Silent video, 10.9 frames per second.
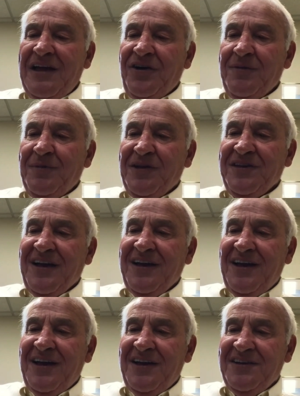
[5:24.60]
I thought about
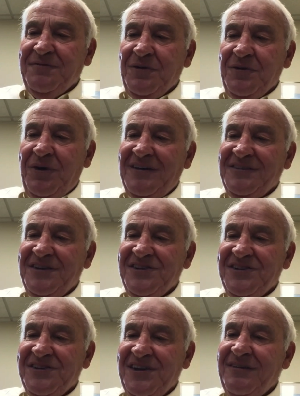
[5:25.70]
that concept for a while
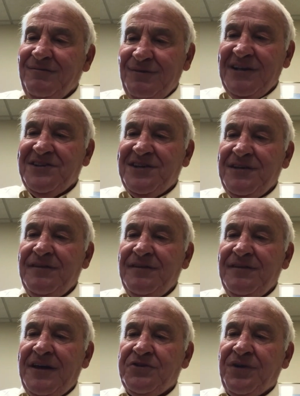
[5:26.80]
and decided, well, let's
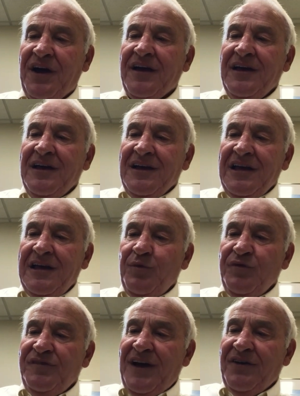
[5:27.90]
give that a try.
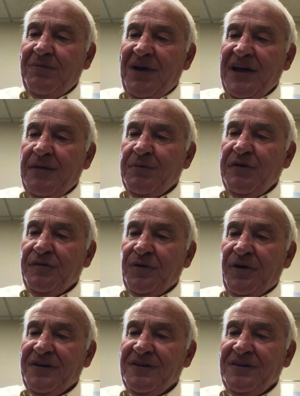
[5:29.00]
He moved down to Miami,
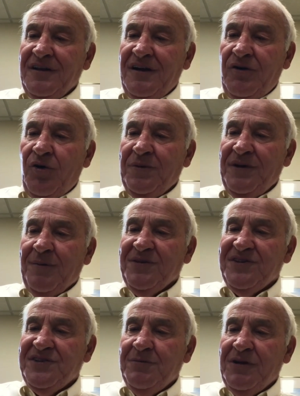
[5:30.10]
Florida, and
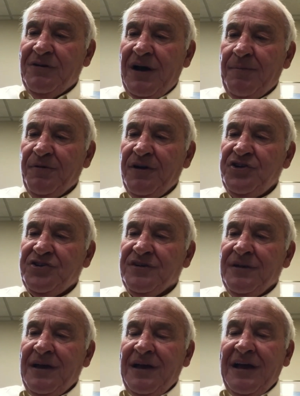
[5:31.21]
opened up a similar
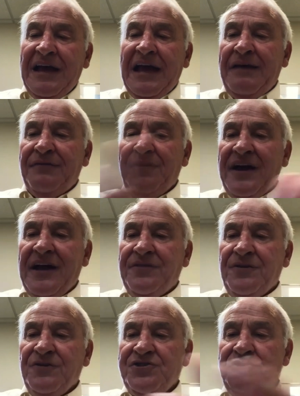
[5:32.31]
operation. After I
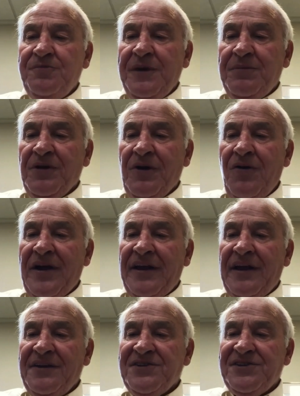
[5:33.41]
got those two people
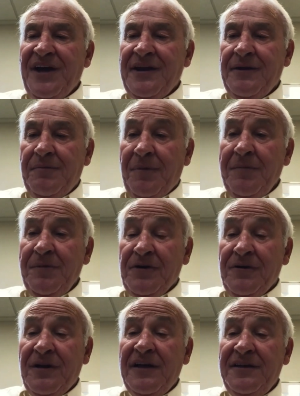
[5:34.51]
going, I decided it might be
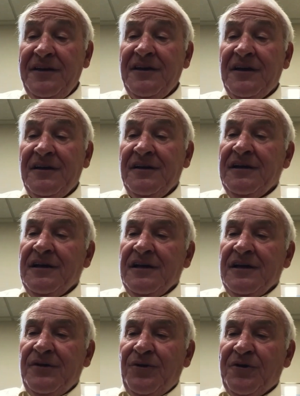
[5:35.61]
a good idea
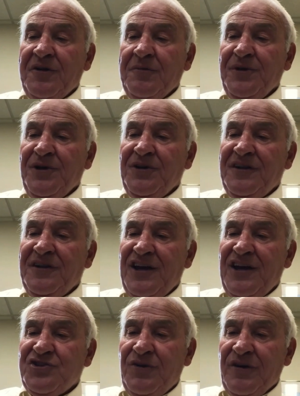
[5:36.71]
in order to build a
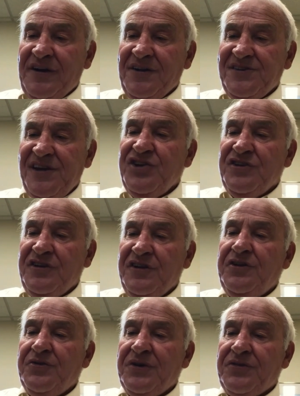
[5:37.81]
national organization to
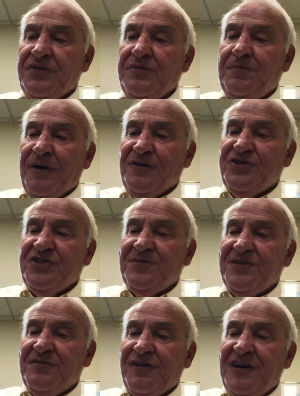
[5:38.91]
do it through
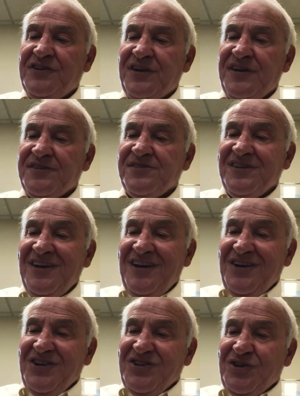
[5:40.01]
partnerships and franchises.
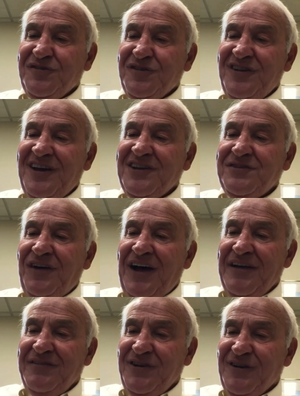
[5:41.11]
So for the next
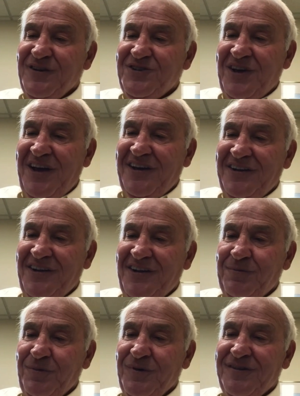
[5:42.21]
5 years, I ended
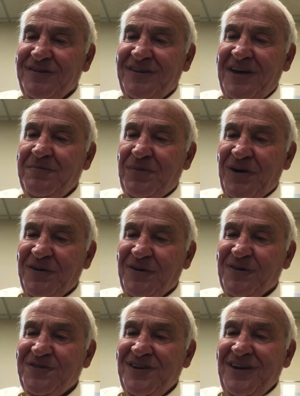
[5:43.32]
up with 10
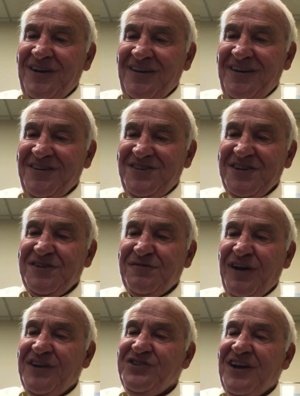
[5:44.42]
partners and 6
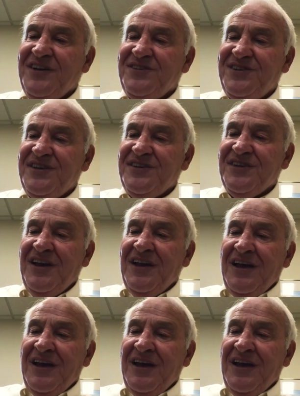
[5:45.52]
franchisees.